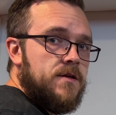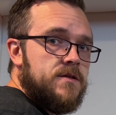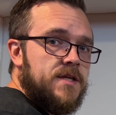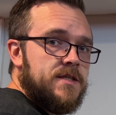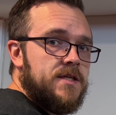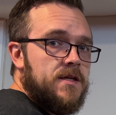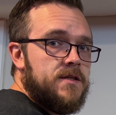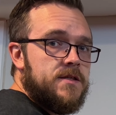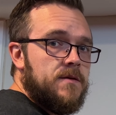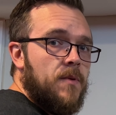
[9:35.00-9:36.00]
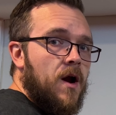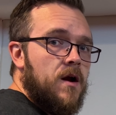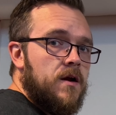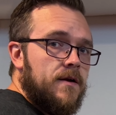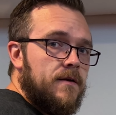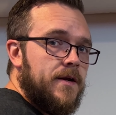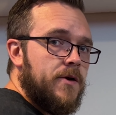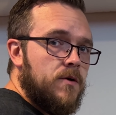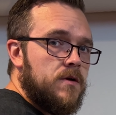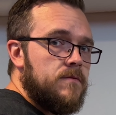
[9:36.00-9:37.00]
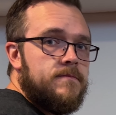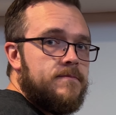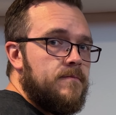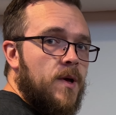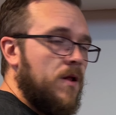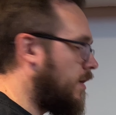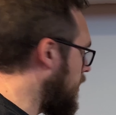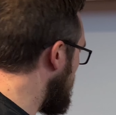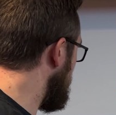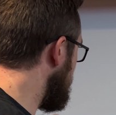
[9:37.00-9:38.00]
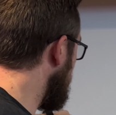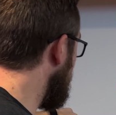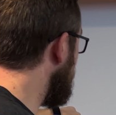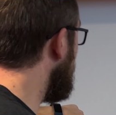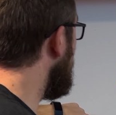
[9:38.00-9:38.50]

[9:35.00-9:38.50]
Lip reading: are 16 inches apart in newer built homes, then it should